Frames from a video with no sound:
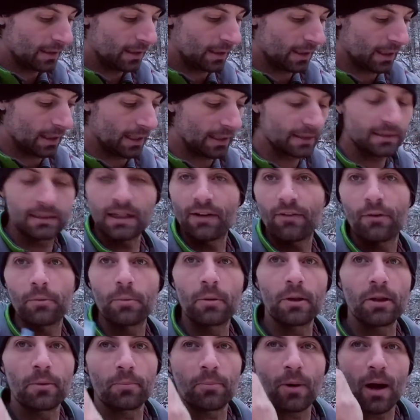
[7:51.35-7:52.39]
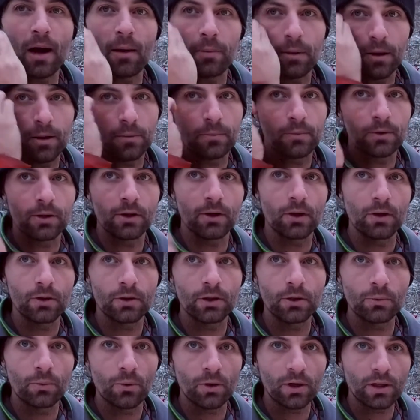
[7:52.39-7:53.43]
It's never been a problem. You know,
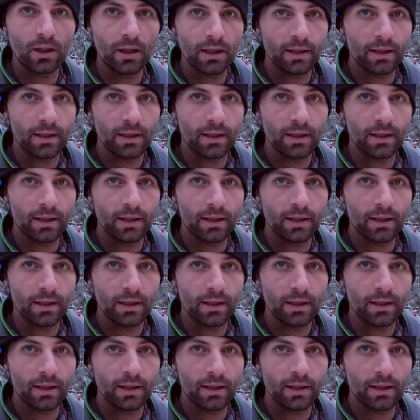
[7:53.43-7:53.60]
you work